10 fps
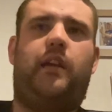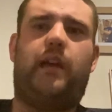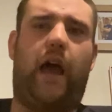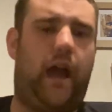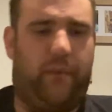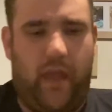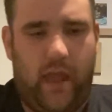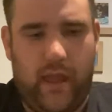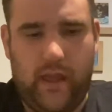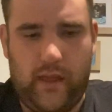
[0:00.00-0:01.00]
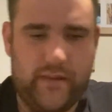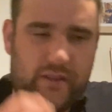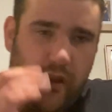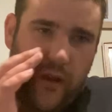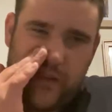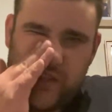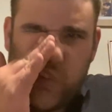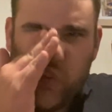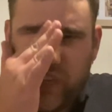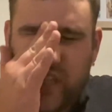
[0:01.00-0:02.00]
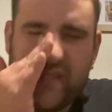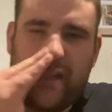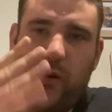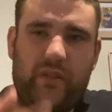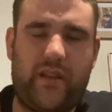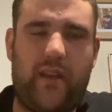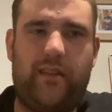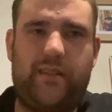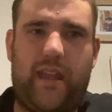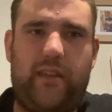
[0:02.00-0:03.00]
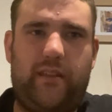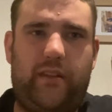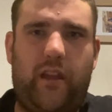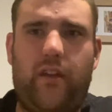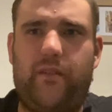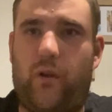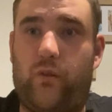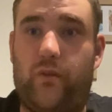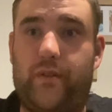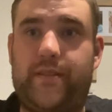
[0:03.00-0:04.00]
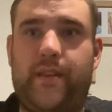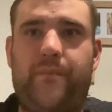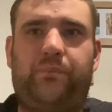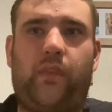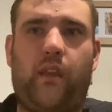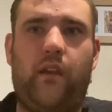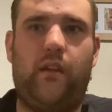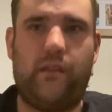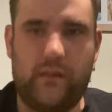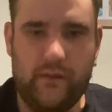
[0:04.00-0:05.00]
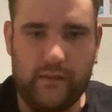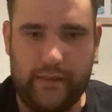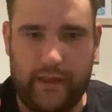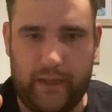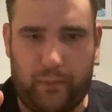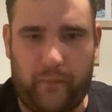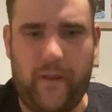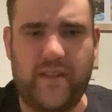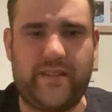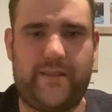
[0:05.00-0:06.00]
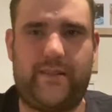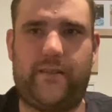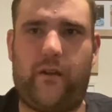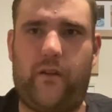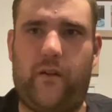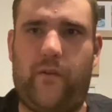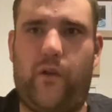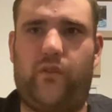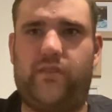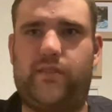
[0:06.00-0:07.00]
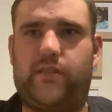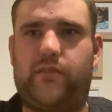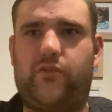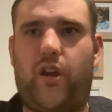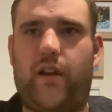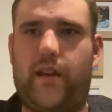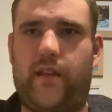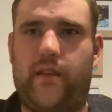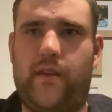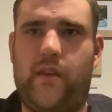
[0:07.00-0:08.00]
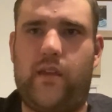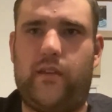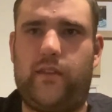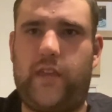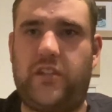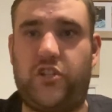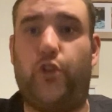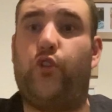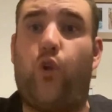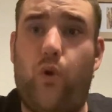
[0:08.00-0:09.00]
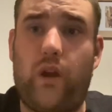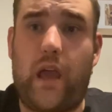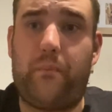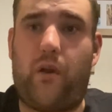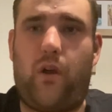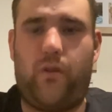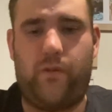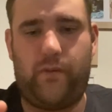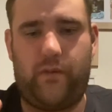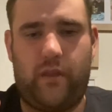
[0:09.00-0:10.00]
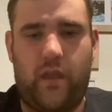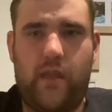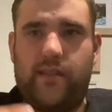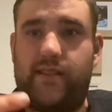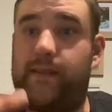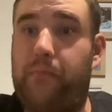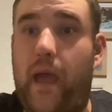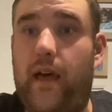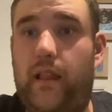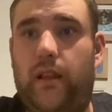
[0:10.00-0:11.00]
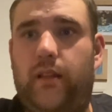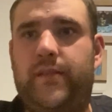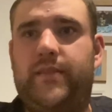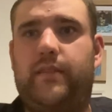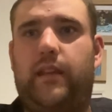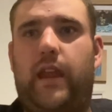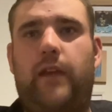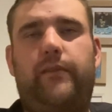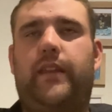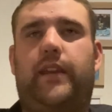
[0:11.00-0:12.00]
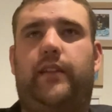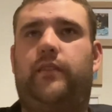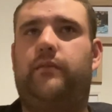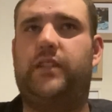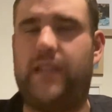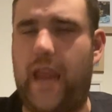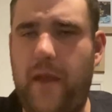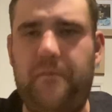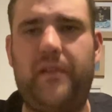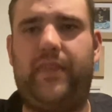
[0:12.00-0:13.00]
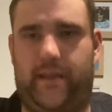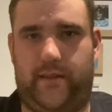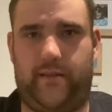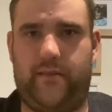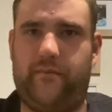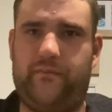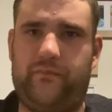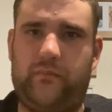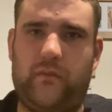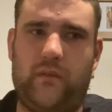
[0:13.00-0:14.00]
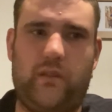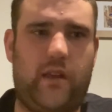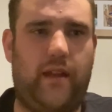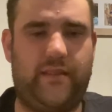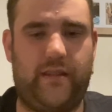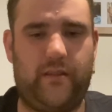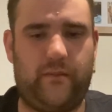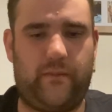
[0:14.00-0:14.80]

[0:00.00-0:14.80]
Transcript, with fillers: um, so the story is also is that you go to Hogwarts, the professors of Hogwarts try to get you caught up on spells, everything, just everything, until